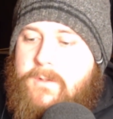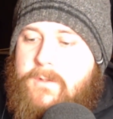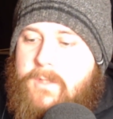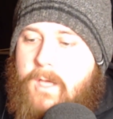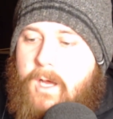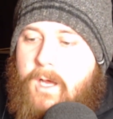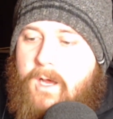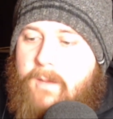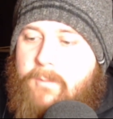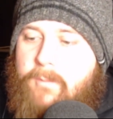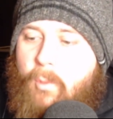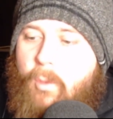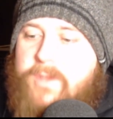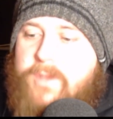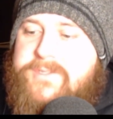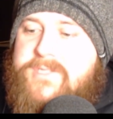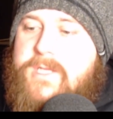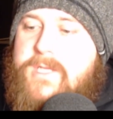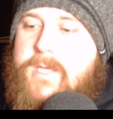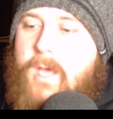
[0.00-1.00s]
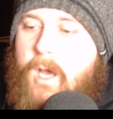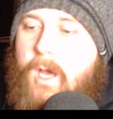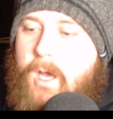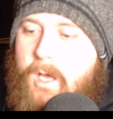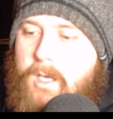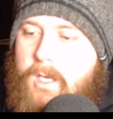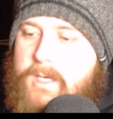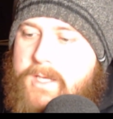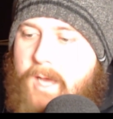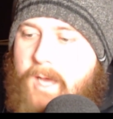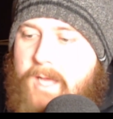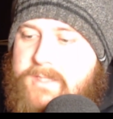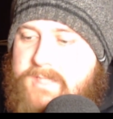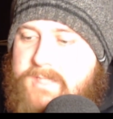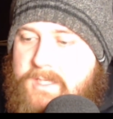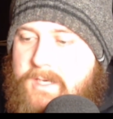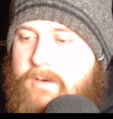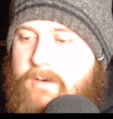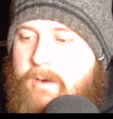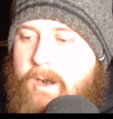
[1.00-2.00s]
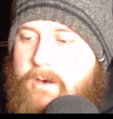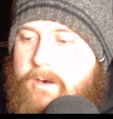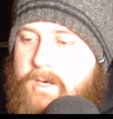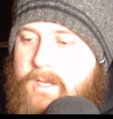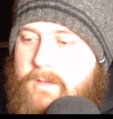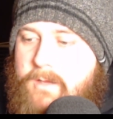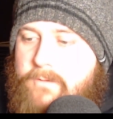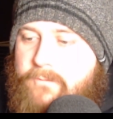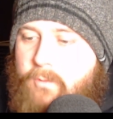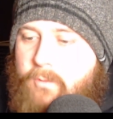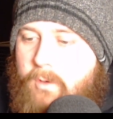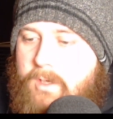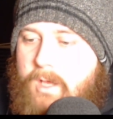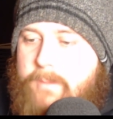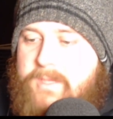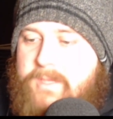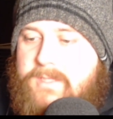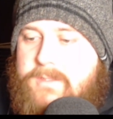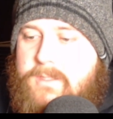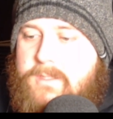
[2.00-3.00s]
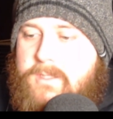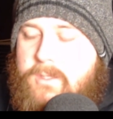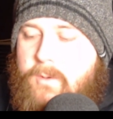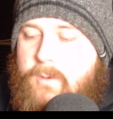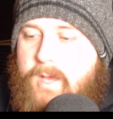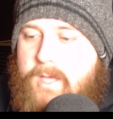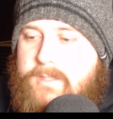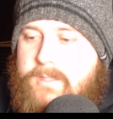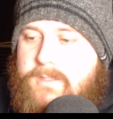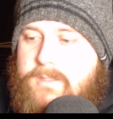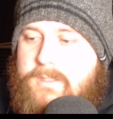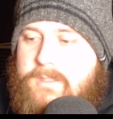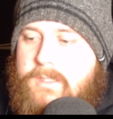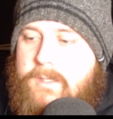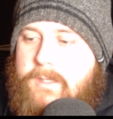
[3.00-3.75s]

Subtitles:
What's the early itinerary for coming to the US?